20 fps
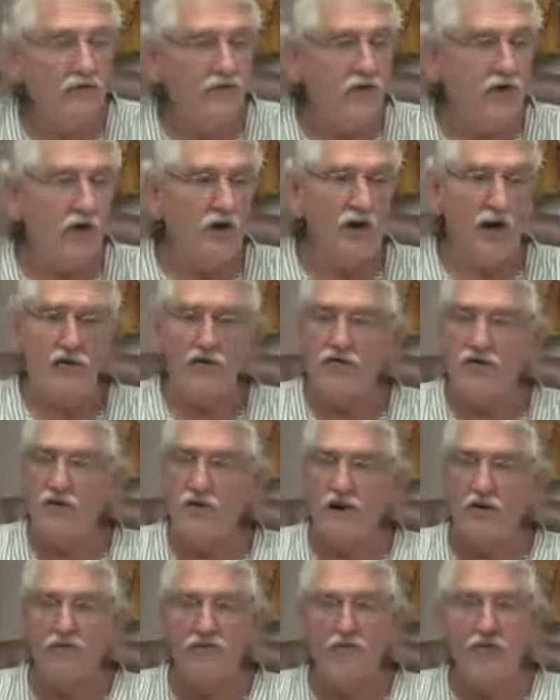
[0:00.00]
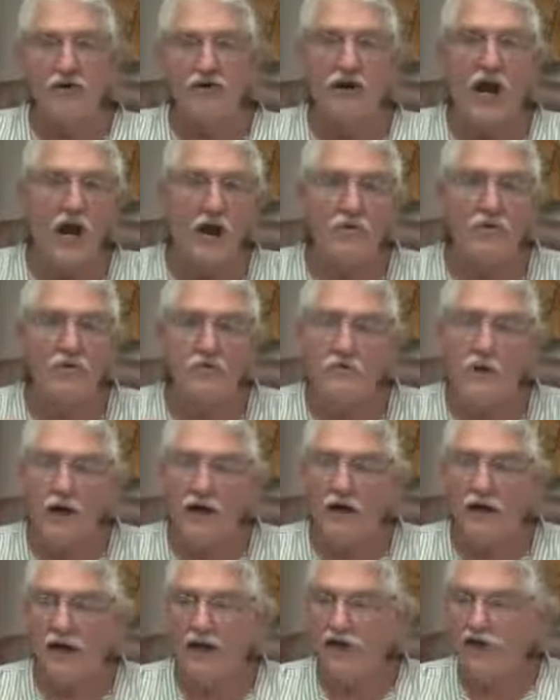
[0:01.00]
if you're if you if you're tight with
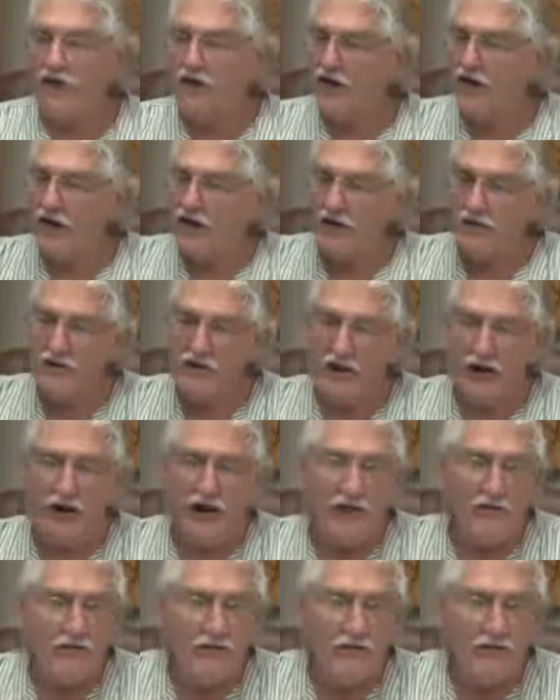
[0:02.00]
money and you're hitting the